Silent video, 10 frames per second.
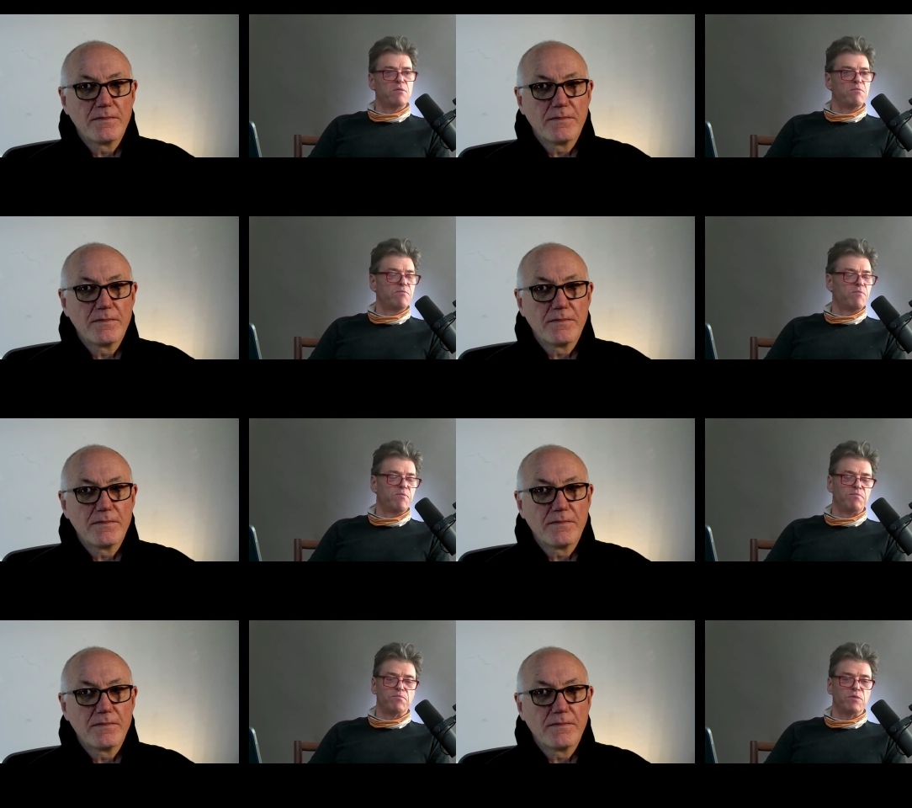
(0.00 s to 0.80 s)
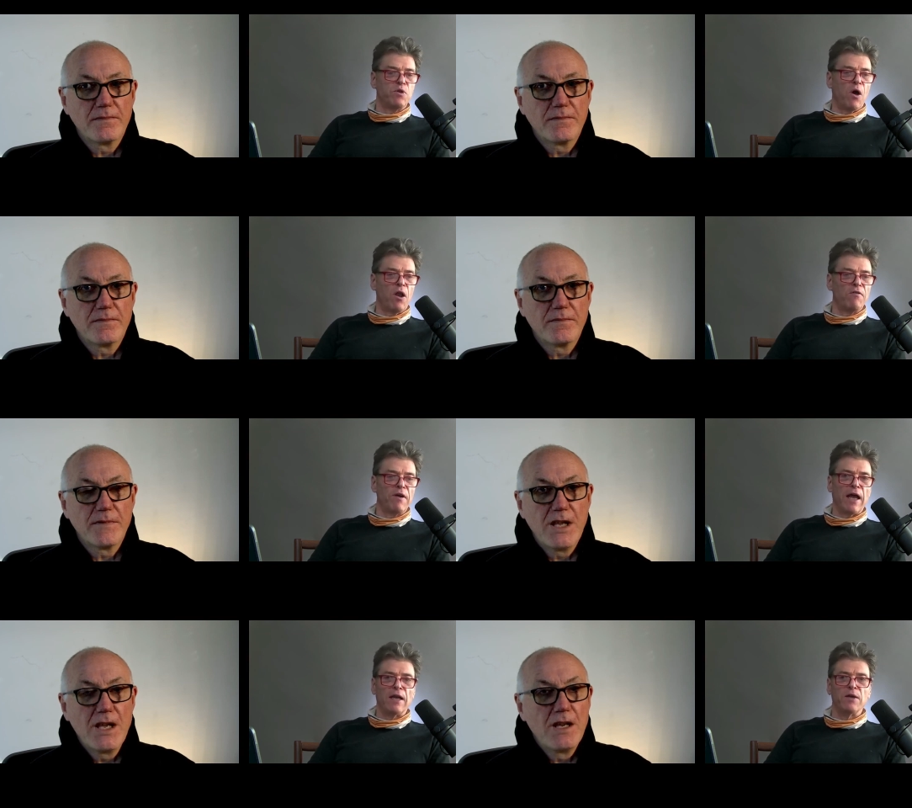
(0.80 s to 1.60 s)
Speaker 1: dollar value? What,
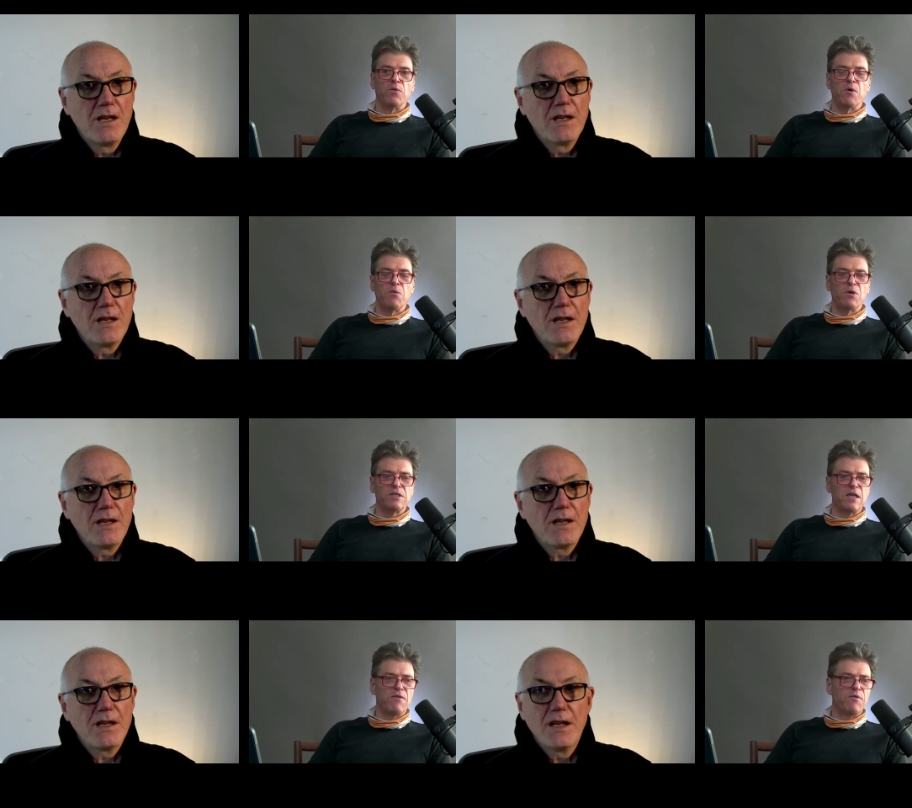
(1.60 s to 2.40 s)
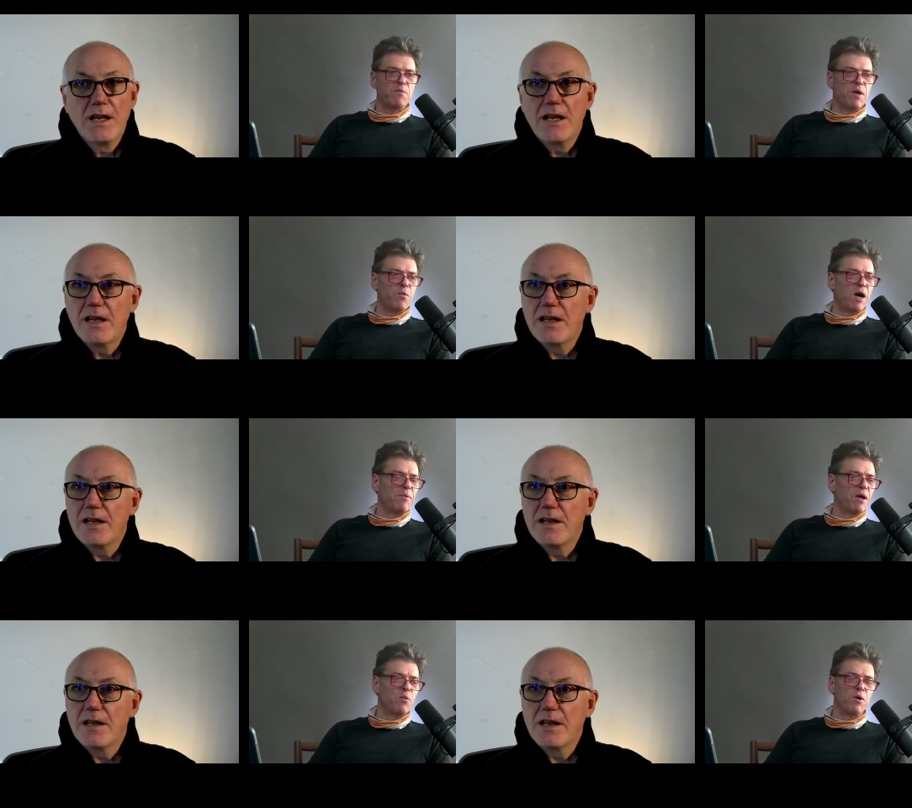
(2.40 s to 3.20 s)
what's in it for me? Why would I want to waste
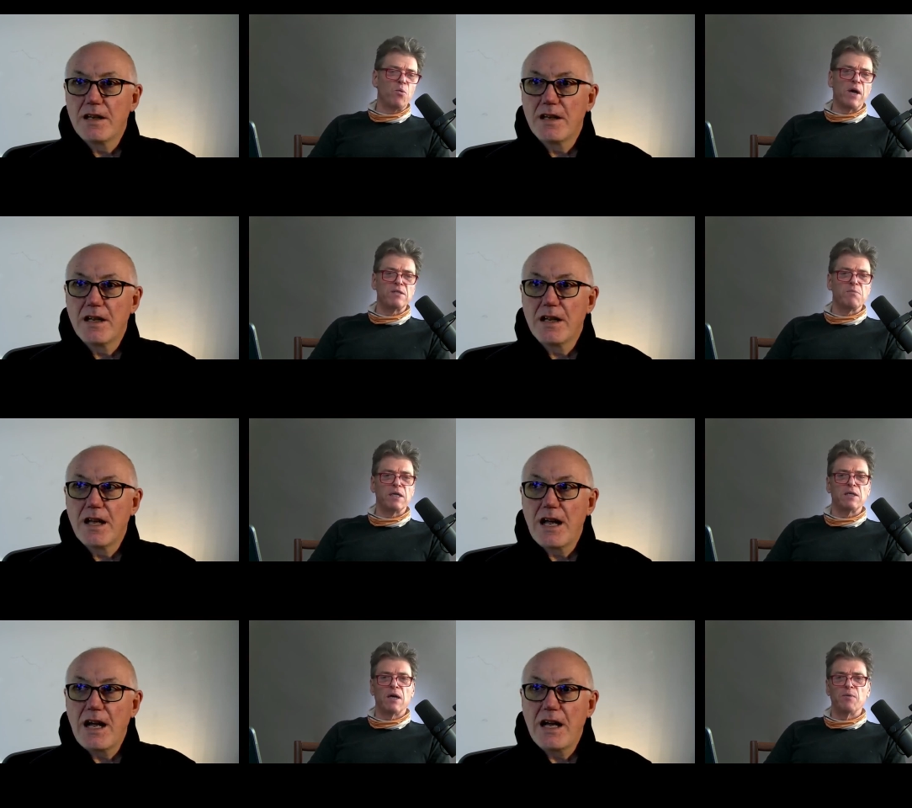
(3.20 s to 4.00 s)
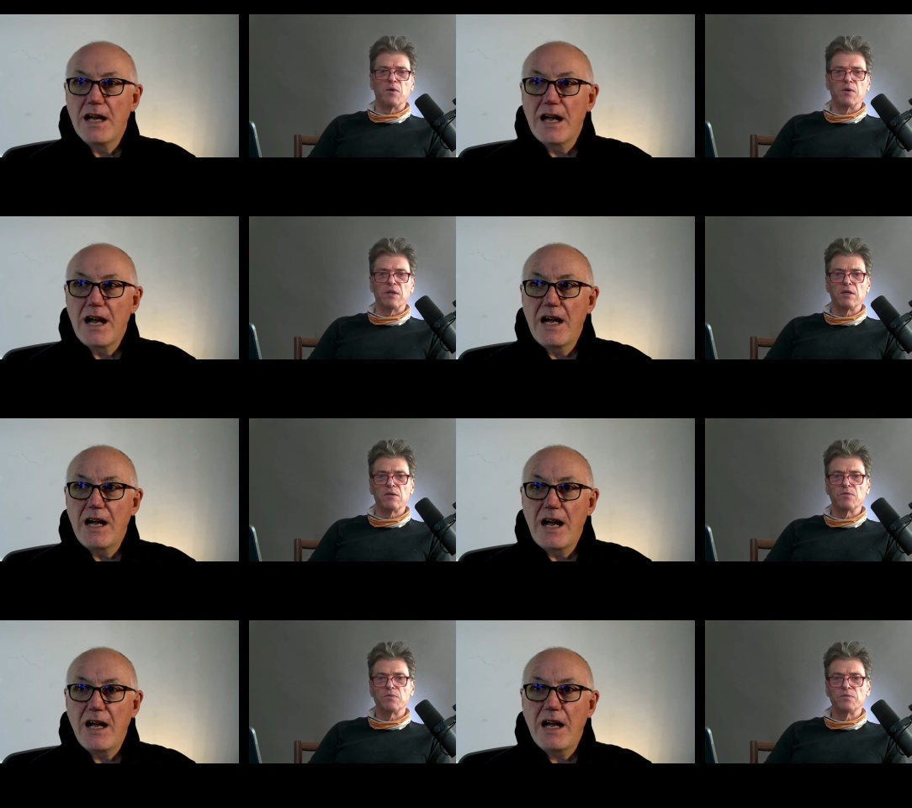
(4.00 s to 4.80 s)
my time doing this?
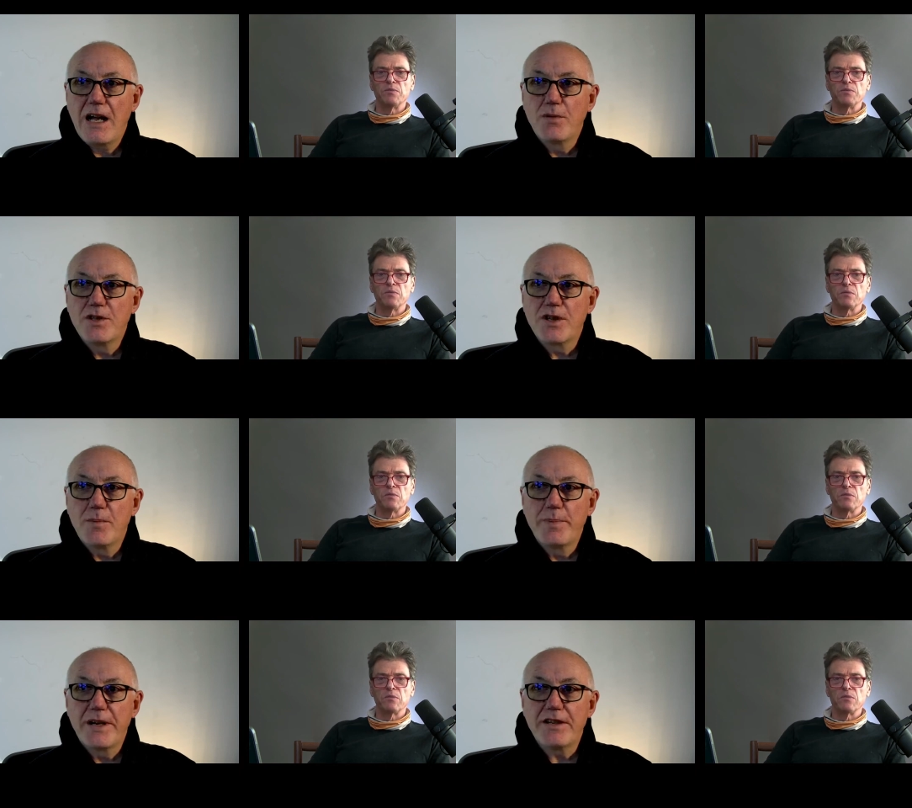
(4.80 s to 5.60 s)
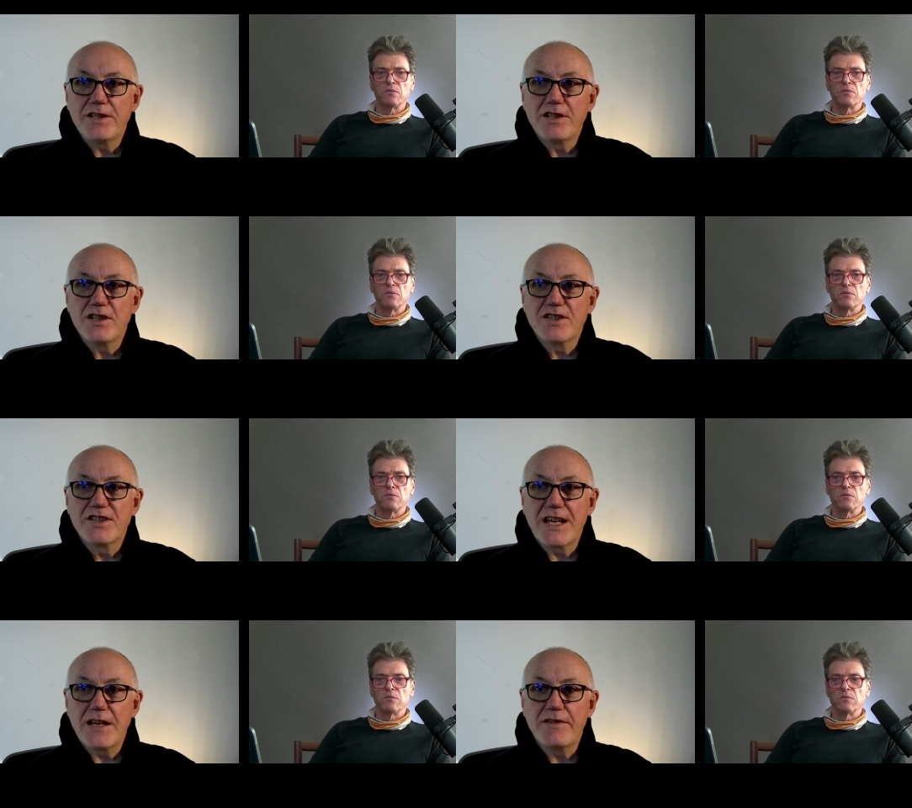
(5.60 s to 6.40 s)
Speaker 2: I, I would compare it to your
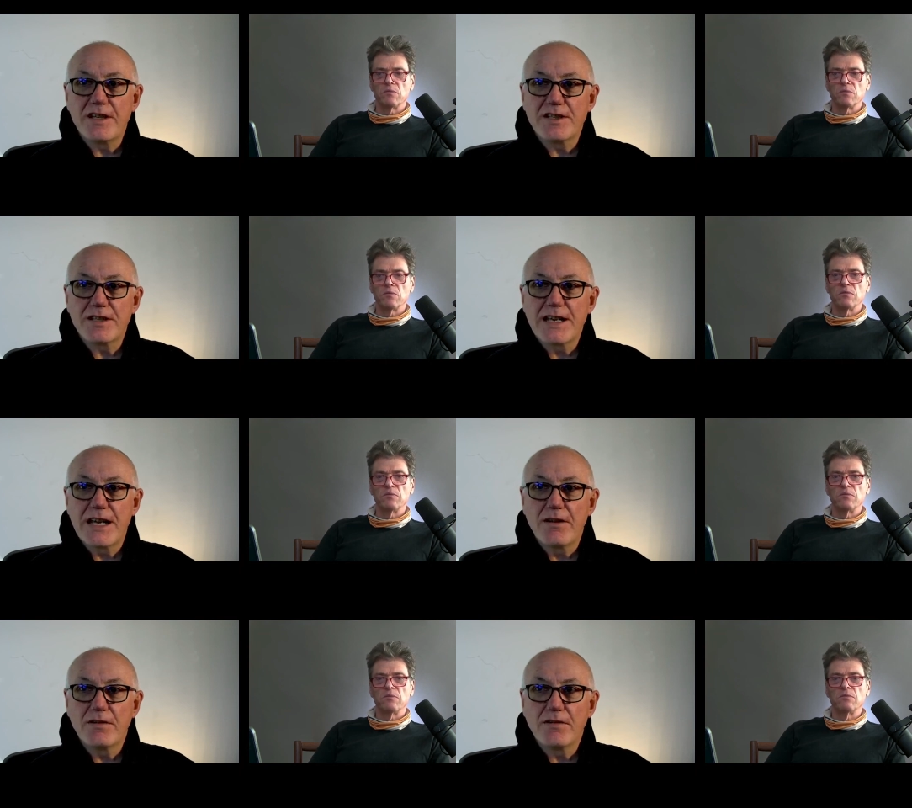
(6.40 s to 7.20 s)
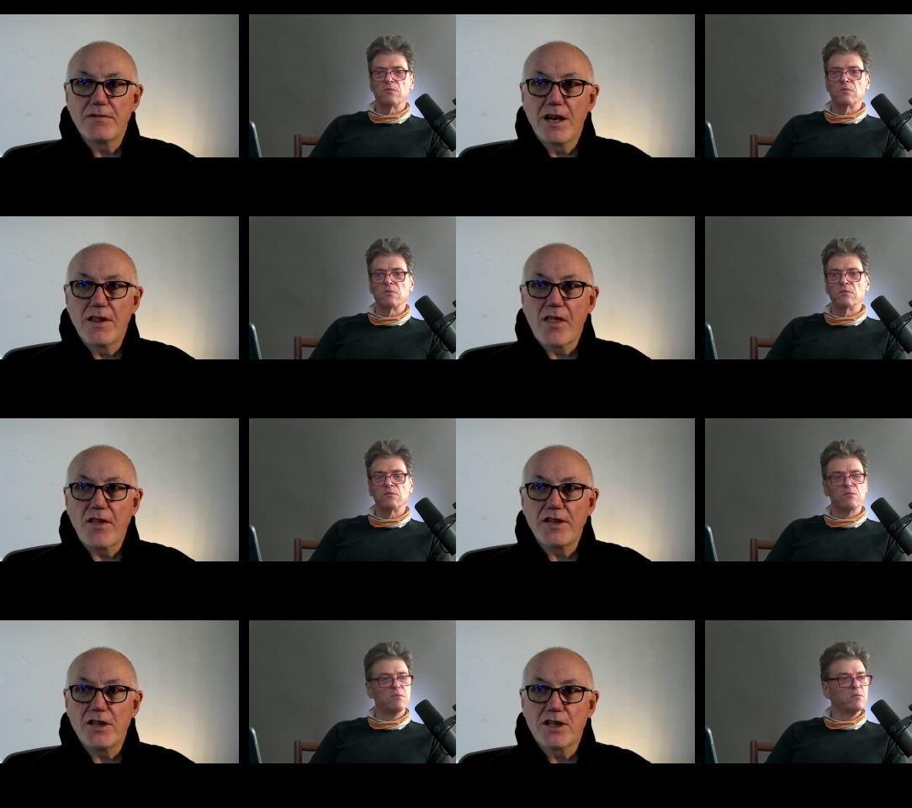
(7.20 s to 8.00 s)
savings account rather than
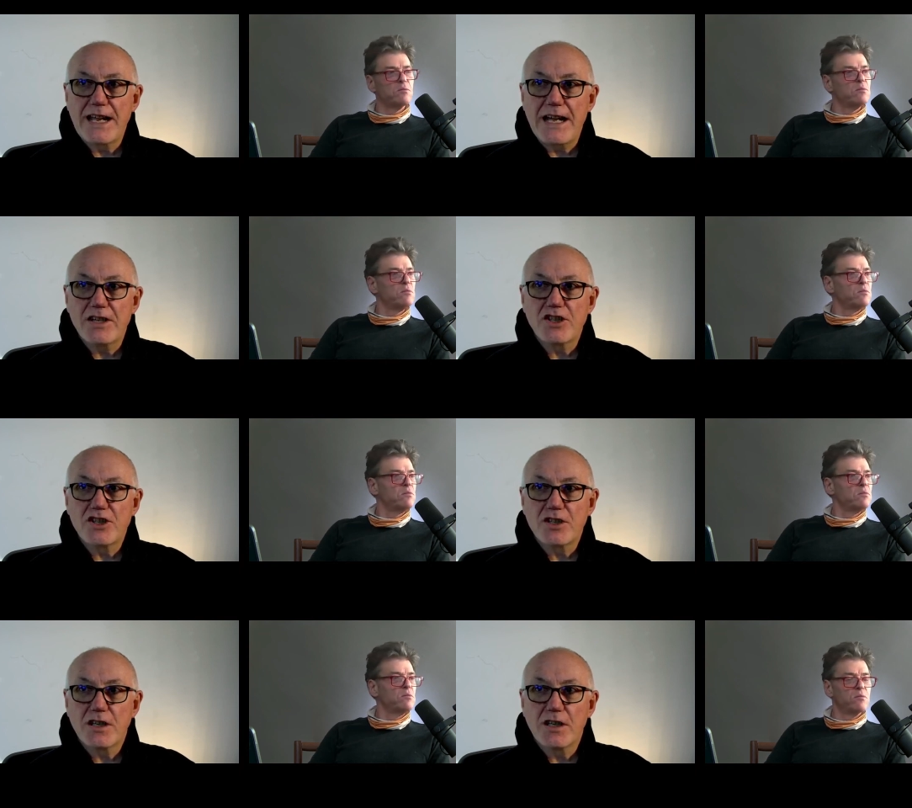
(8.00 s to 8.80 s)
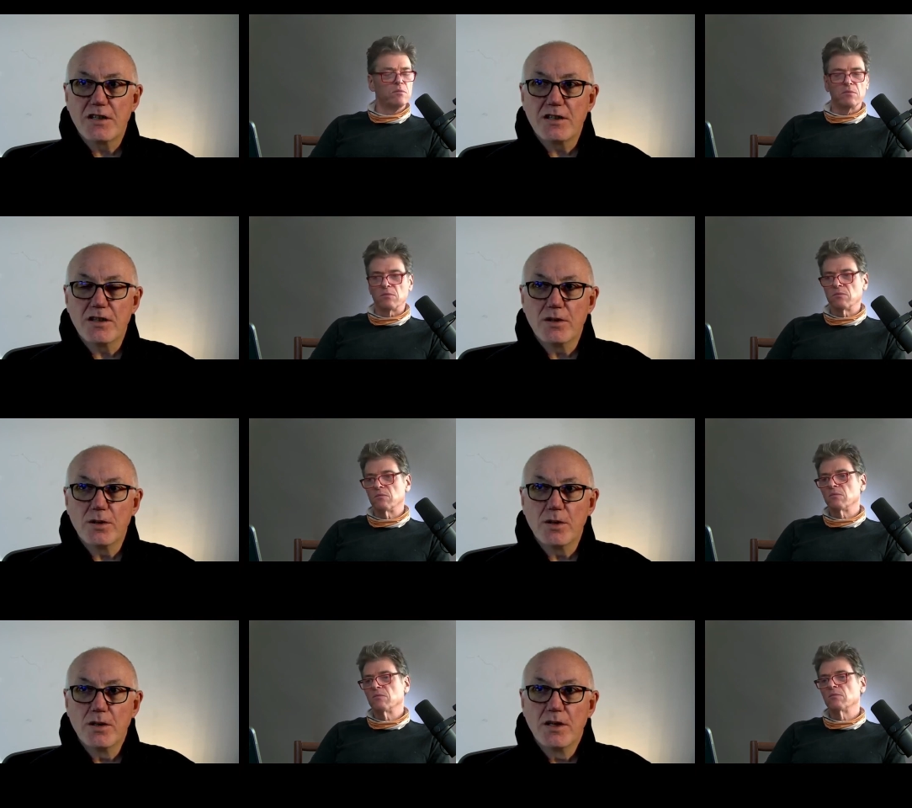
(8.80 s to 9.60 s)
your cash and your